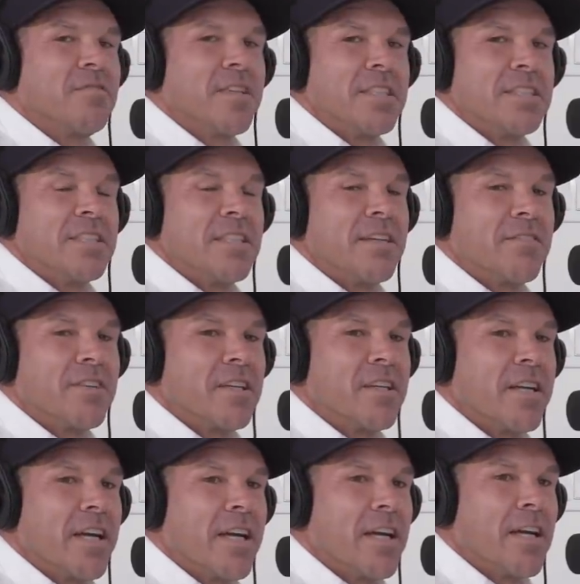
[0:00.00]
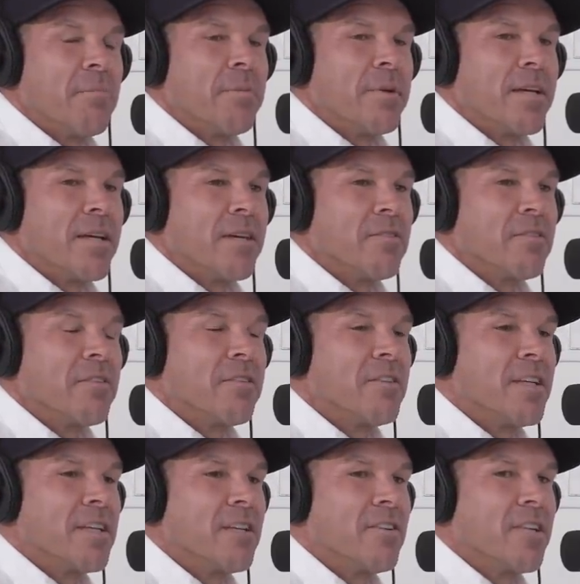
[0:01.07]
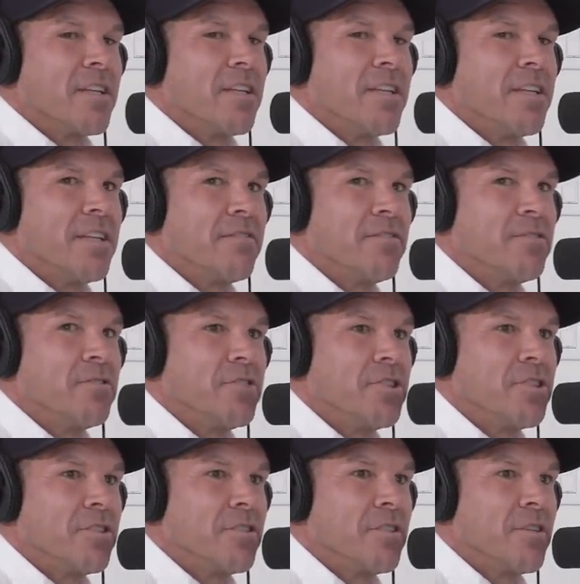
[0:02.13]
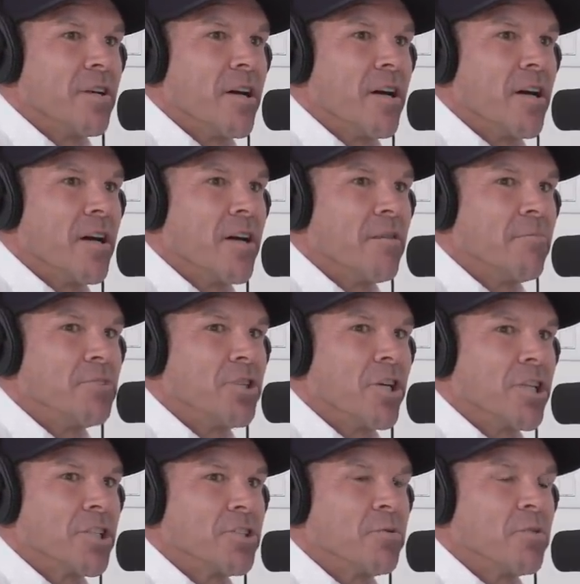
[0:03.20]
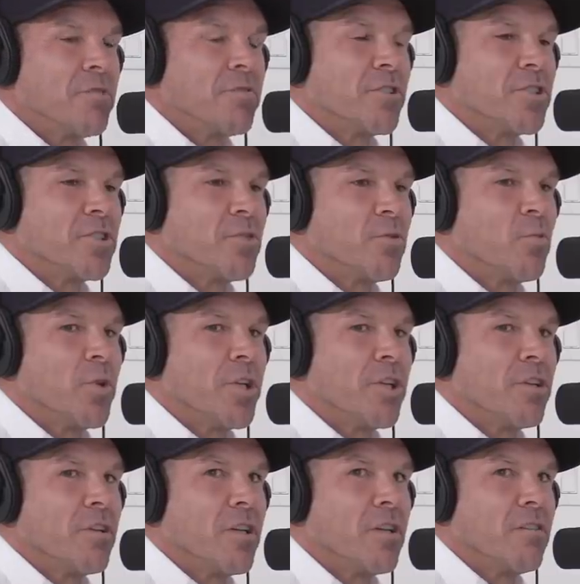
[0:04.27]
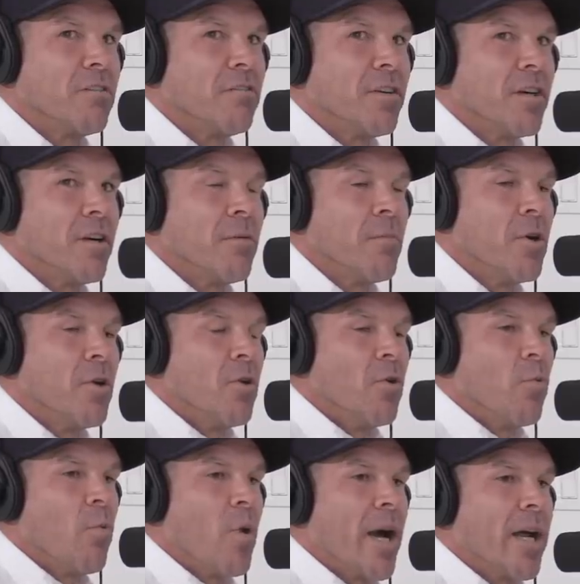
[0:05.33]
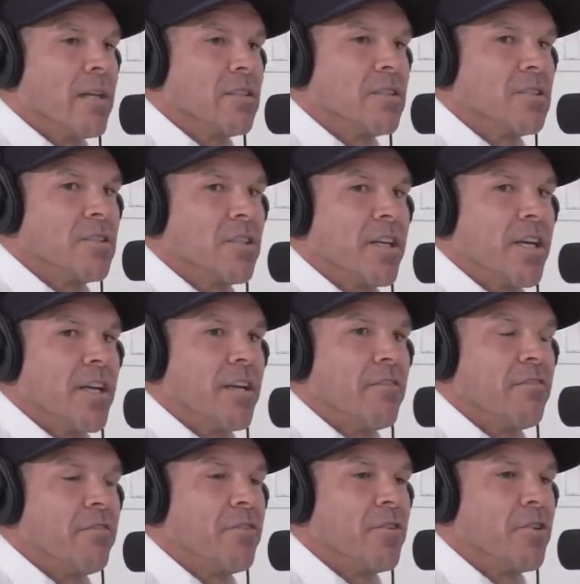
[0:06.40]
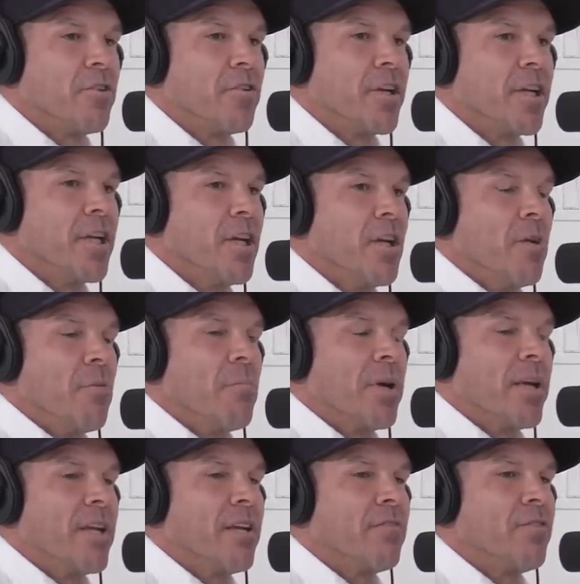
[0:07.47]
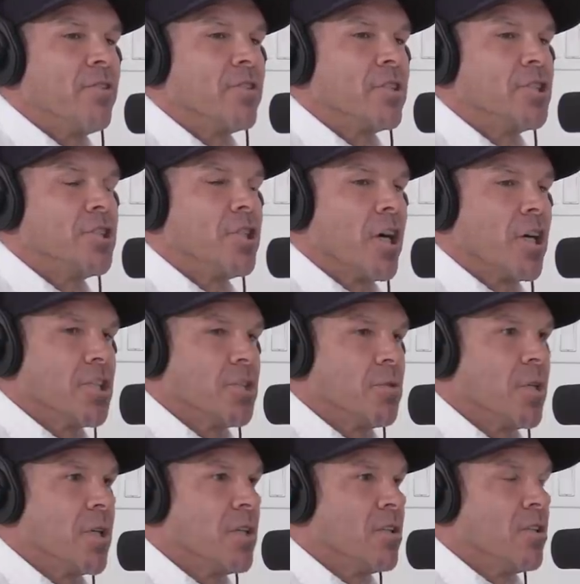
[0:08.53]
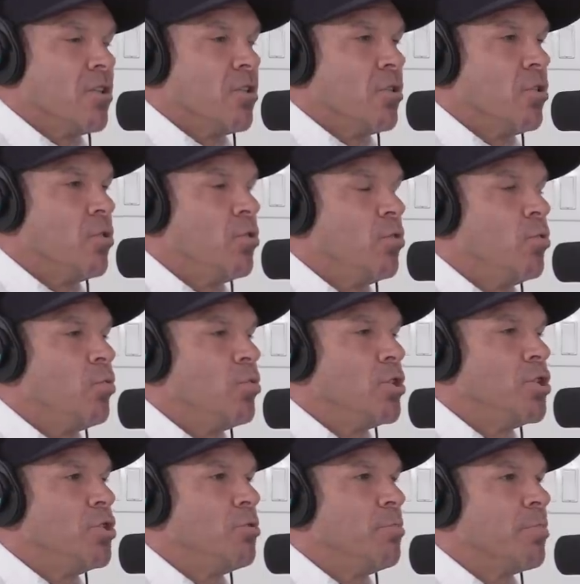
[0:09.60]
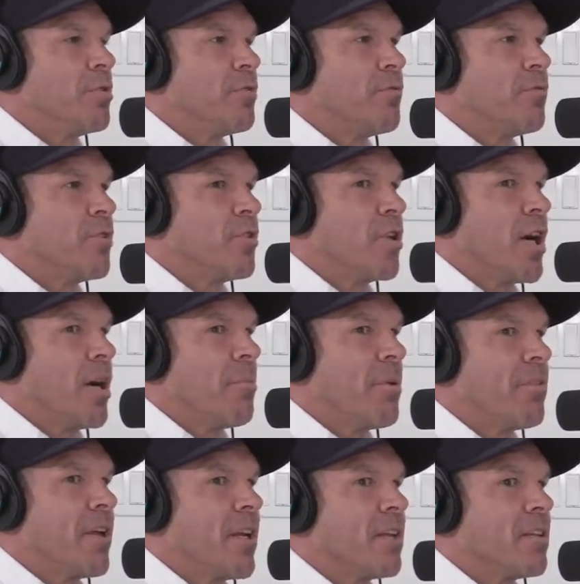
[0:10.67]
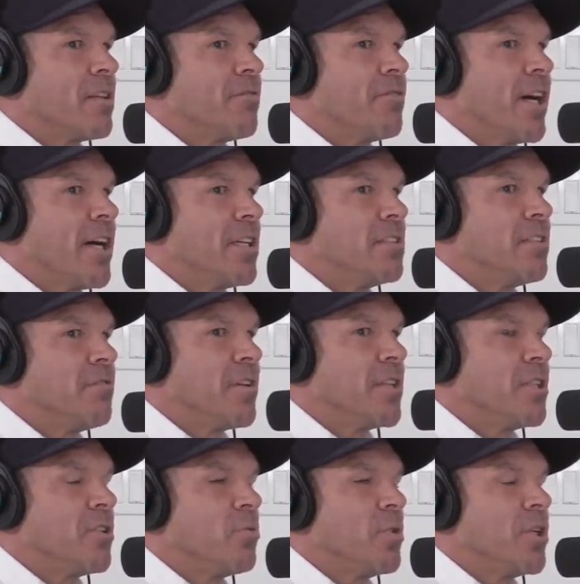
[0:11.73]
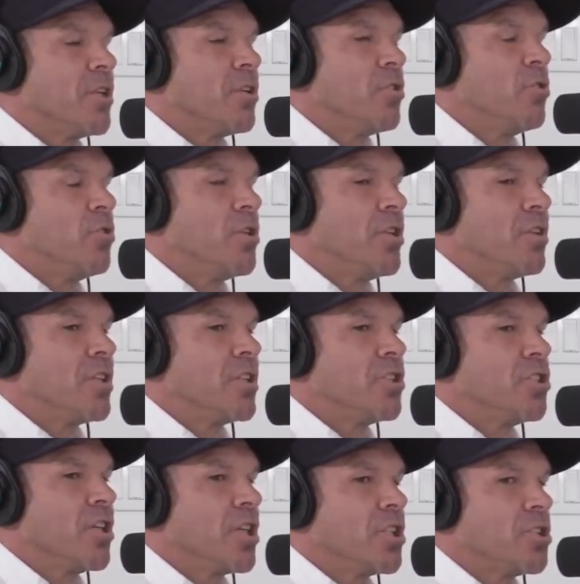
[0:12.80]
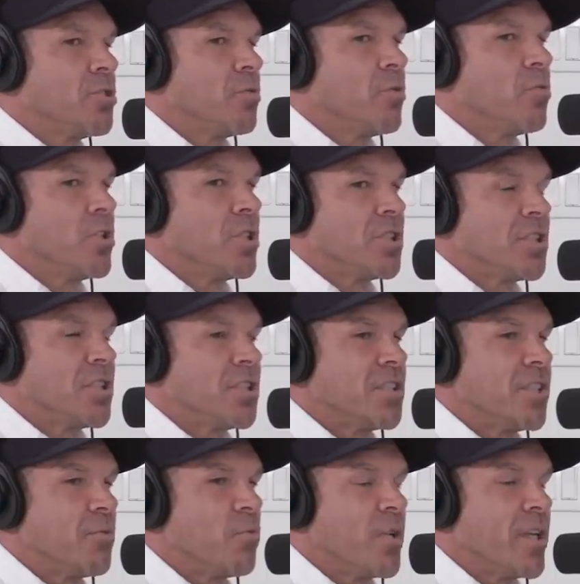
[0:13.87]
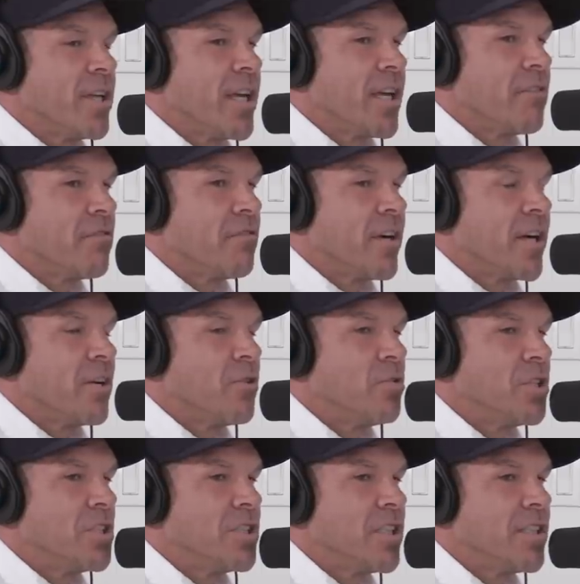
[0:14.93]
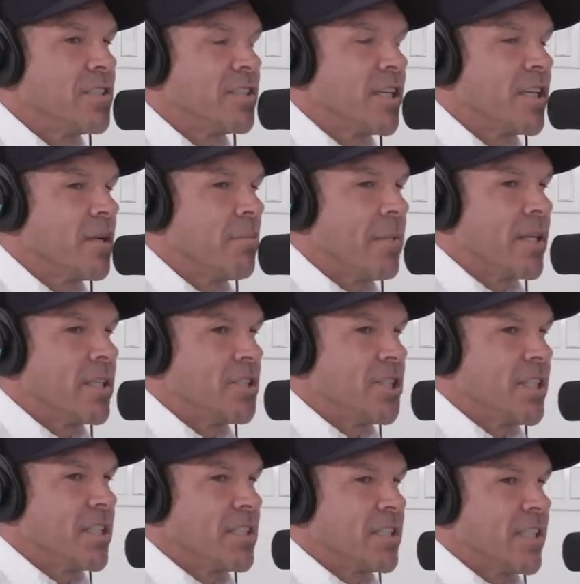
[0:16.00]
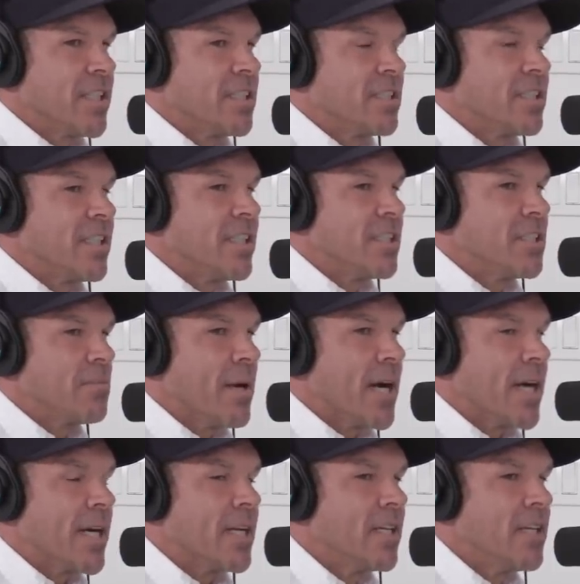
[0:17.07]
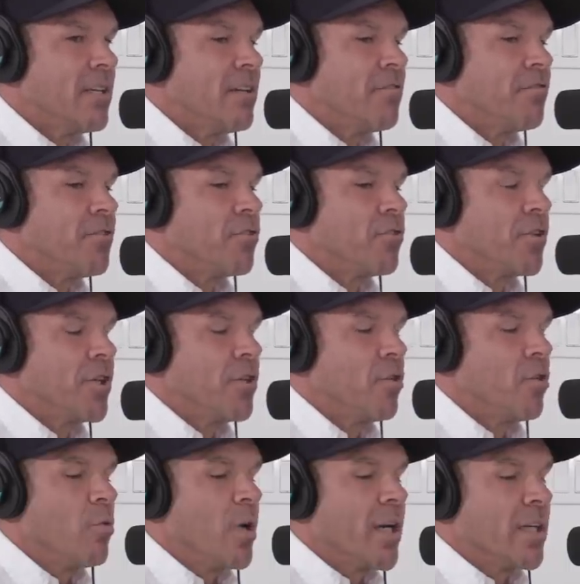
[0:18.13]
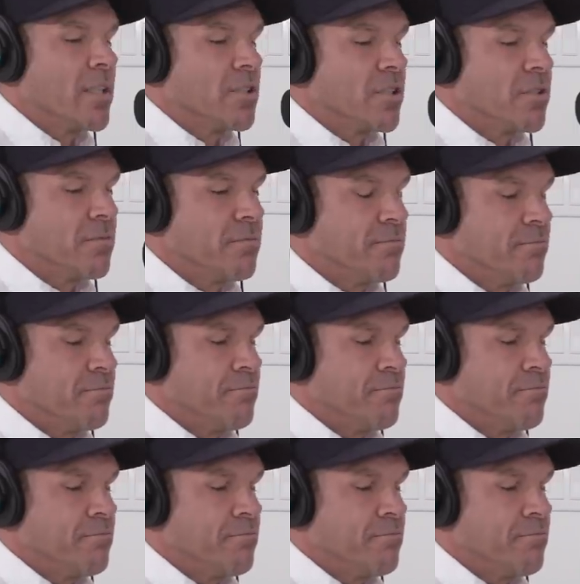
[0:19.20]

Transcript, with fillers: this fight's never going to happen. I don't think, not in the near future. Um, Joshua versus the winner of um, Wilder and Fury. But if you're Joshua, who would you prefer hypothetically if you had to fight the winner who do you think joshua wants to see win that fight who does he stand a better chance against in his mind fury or wilder